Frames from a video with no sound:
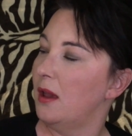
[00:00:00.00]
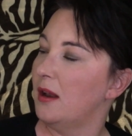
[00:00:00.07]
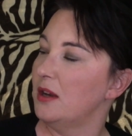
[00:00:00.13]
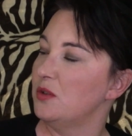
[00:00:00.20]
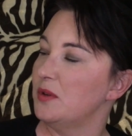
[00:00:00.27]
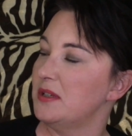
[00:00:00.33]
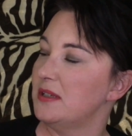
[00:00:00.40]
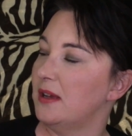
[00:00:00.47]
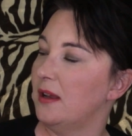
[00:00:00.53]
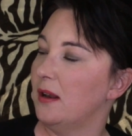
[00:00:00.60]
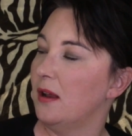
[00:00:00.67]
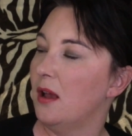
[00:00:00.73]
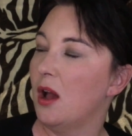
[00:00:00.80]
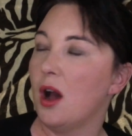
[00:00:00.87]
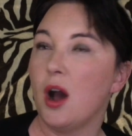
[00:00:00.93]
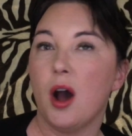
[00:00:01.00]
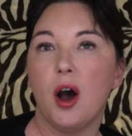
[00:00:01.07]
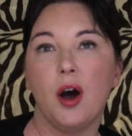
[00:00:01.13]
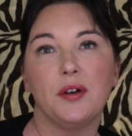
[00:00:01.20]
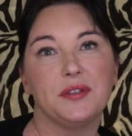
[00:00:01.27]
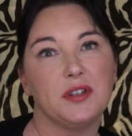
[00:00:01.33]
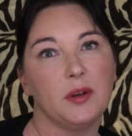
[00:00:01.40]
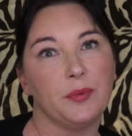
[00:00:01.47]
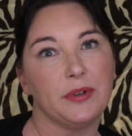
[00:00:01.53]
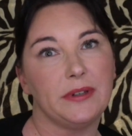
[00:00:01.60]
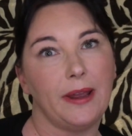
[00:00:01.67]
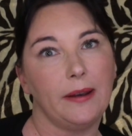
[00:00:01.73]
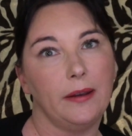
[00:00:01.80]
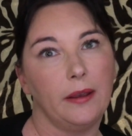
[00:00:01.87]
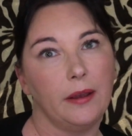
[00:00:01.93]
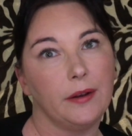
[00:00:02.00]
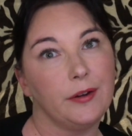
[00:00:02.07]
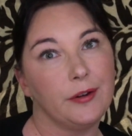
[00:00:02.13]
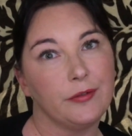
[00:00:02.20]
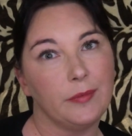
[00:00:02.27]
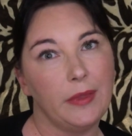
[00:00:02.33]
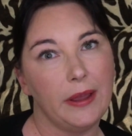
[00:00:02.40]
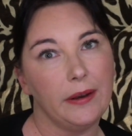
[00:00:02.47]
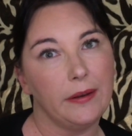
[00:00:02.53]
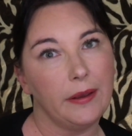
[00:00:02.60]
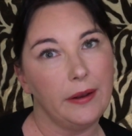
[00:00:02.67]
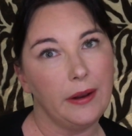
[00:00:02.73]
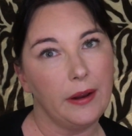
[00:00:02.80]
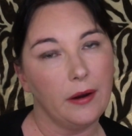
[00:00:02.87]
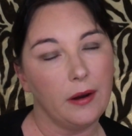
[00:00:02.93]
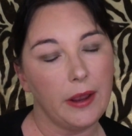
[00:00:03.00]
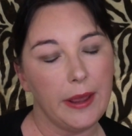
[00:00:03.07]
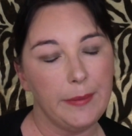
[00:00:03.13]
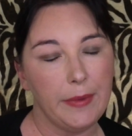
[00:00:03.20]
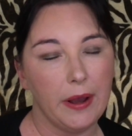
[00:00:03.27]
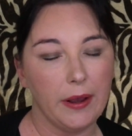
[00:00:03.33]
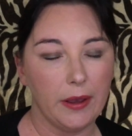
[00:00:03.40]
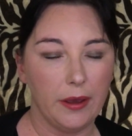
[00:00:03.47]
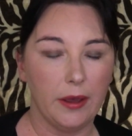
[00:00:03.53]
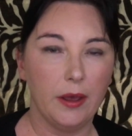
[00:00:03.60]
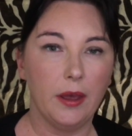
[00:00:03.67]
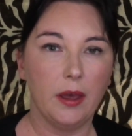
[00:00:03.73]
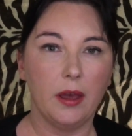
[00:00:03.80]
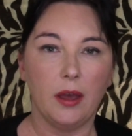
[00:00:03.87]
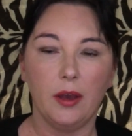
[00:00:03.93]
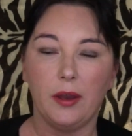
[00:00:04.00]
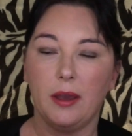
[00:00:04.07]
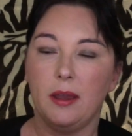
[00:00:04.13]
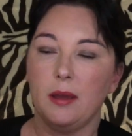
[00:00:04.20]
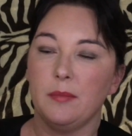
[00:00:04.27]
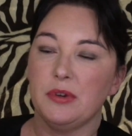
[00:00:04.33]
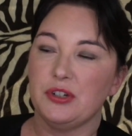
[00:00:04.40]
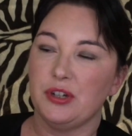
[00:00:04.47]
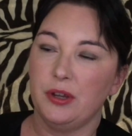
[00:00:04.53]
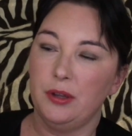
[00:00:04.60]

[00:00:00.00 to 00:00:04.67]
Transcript: And I twist it, also protecting it from light and air and muck. Okay, I'm going to show